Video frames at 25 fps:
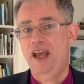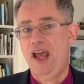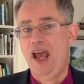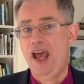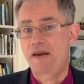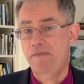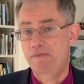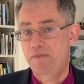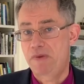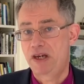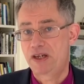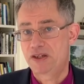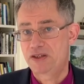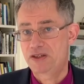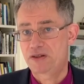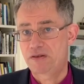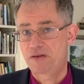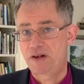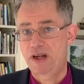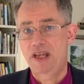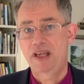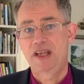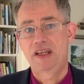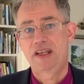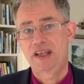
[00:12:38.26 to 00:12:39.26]
and
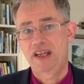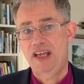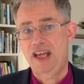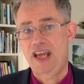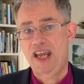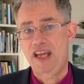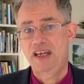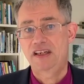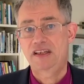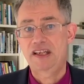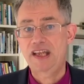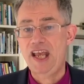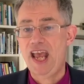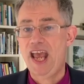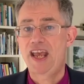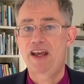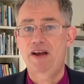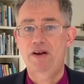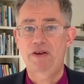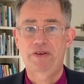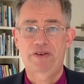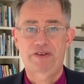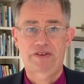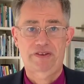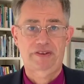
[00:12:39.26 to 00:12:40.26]
ministry in
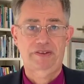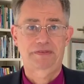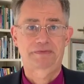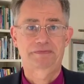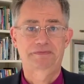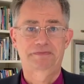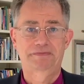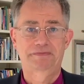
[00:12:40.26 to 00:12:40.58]
chaos.